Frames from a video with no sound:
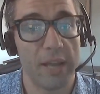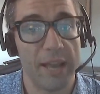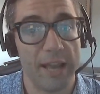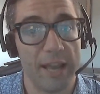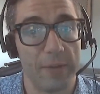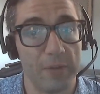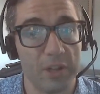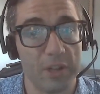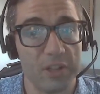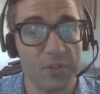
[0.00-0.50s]

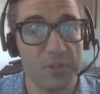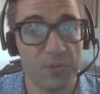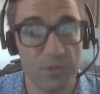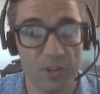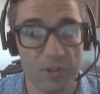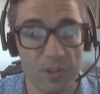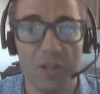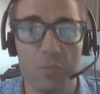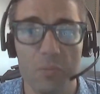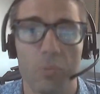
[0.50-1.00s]
And what is
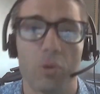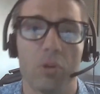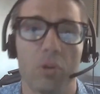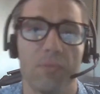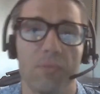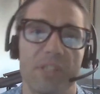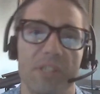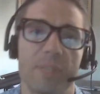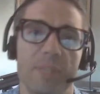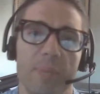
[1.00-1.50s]
very
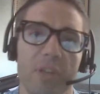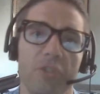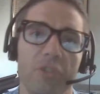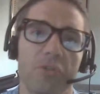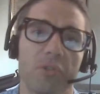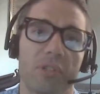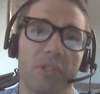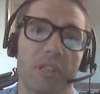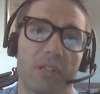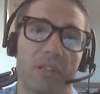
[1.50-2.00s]
important with
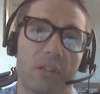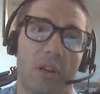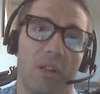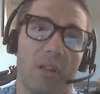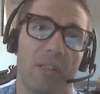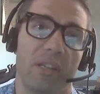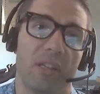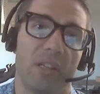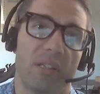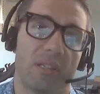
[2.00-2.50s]
spatial
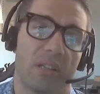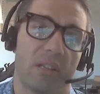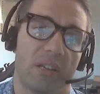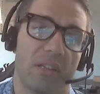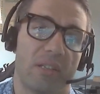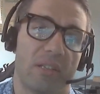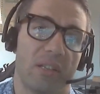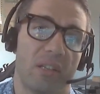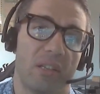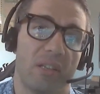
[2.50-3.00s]
data
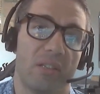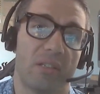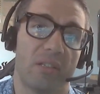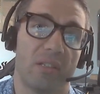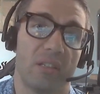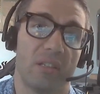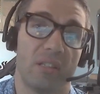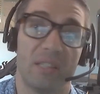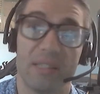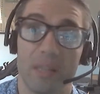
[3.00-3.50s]
science is
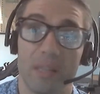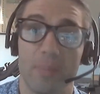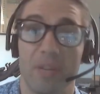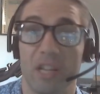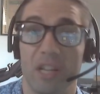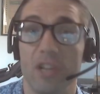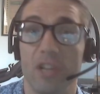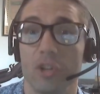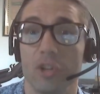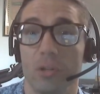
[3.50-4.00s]

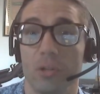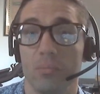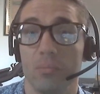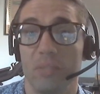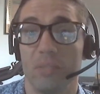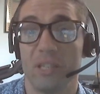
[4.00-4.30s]
dissemination,